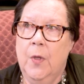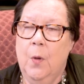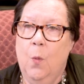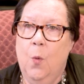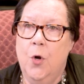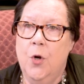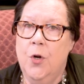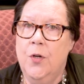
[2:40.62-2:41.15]

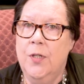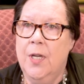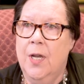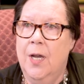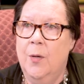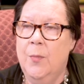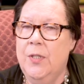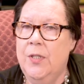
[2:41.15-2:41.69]
Workers'
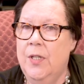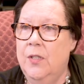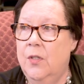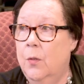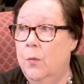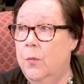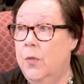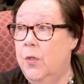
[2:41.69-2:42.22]
comp is its
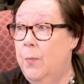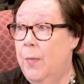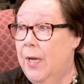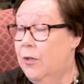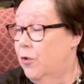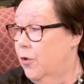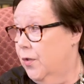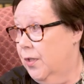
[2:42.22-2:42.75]
own
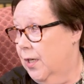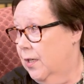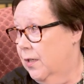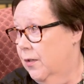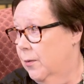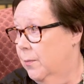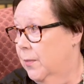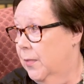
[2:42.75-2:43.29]
special
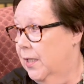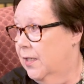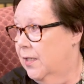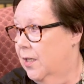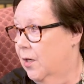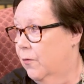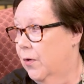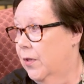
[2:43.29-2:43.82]
system. It's
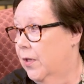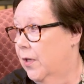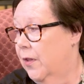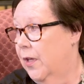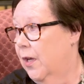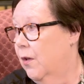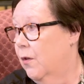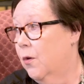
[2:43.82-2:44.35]
different than
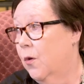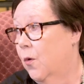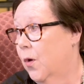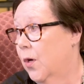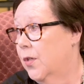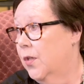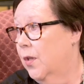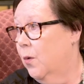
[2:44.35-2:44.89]
the other
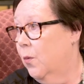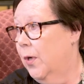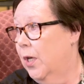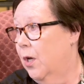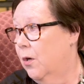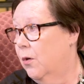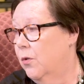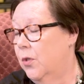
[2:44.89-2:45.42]
courts that we
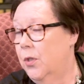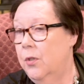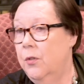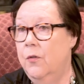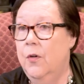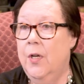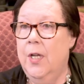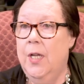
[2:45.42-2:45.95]
go to,
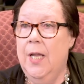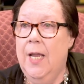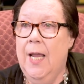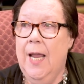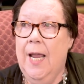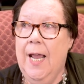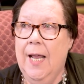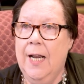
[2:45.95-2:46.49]

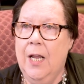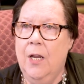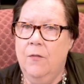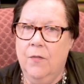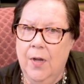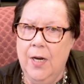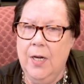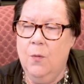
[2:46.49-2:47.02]
and I
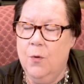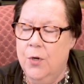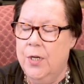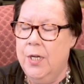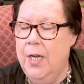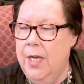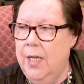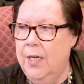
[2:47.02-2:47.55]
find
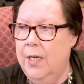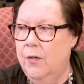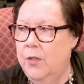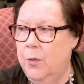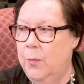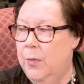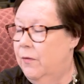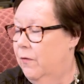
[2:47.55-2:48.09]
working in it
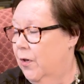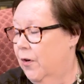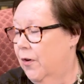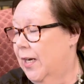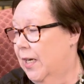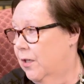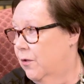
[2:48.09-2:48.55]
to be very